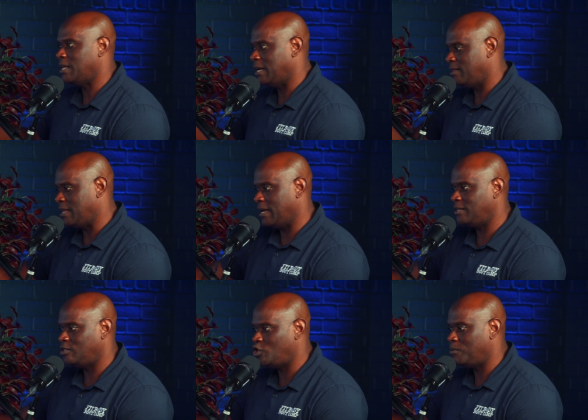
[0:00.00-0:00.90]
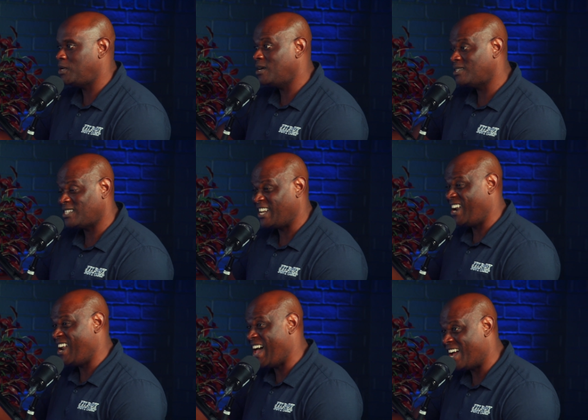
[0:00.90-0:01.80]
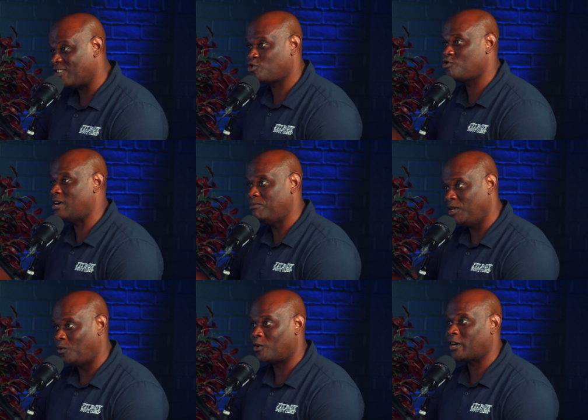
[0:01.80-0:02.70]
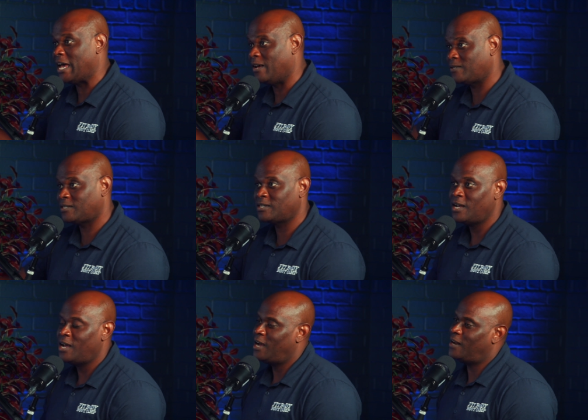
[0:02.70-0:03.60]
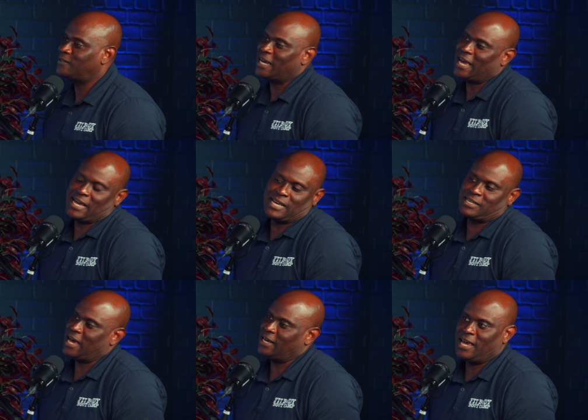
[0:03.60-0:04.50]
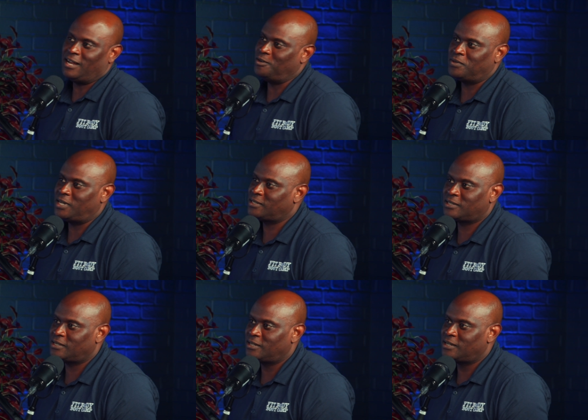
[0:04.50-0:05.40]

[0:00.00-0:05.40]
that that gym does is a lot of treadmill workouts. And I was like, I, I, I can't do this.